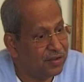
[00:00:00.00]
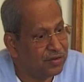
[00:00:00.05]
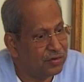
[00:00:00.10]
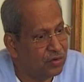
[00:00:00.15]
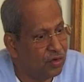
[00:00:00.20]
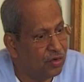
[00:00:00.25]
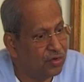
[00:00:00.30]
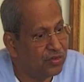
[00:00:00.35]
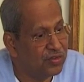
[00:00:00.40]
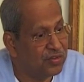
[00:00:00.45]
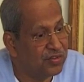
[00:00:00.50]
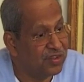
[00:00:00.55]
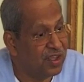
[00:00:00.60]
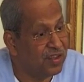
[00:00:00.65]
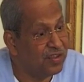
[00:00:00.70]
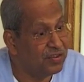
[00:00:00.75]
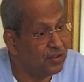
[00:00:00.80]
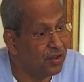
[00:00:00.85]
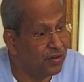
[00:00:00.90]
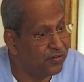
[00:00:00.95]
he has no
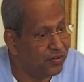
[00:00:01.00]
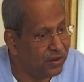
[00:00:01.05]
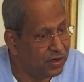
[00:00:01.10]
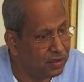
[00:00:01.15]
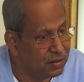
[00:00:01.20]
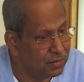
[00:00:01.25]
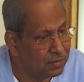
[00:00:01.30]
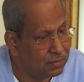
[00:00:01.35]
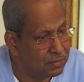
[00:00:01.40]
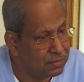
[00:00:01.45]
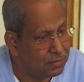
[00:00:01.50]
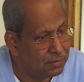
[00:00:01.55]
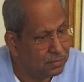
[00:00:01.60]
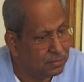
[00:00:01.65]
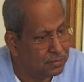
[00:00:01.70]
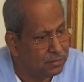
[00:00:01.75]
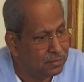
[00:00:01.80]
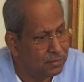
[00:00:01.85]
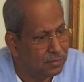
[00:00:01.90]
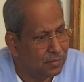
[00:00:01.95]
sense of it,
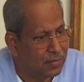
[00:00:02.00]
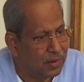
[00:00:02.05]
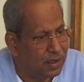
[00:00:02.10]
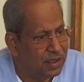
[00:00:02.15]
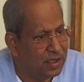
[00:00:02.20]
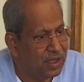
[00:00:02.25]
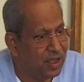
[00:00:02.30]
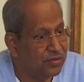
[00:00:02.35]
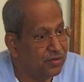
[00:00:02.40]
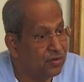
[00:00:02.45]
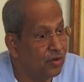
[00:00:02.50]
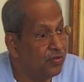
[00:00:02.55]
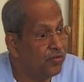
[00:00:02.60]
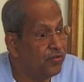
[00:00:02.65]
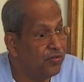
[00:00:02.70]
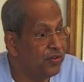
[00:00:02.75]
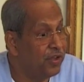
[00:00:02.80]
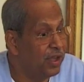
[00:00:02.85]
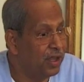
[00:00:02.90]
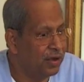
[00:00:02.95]
he has
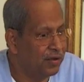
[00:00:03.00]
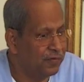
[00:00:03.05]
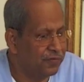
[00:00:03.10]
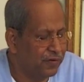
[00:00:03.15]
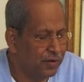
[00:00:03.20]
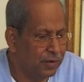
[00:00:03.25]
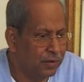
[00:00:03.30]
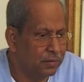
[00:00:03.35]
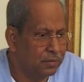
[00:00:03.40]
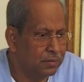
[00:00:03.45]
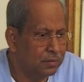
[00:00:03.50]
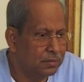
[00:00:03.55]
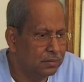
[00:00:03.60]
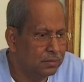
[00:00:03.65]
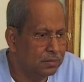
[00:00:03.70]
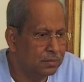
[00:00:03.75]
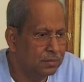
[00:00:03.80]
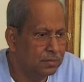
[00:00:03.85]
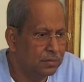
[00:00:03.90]
no fear of it.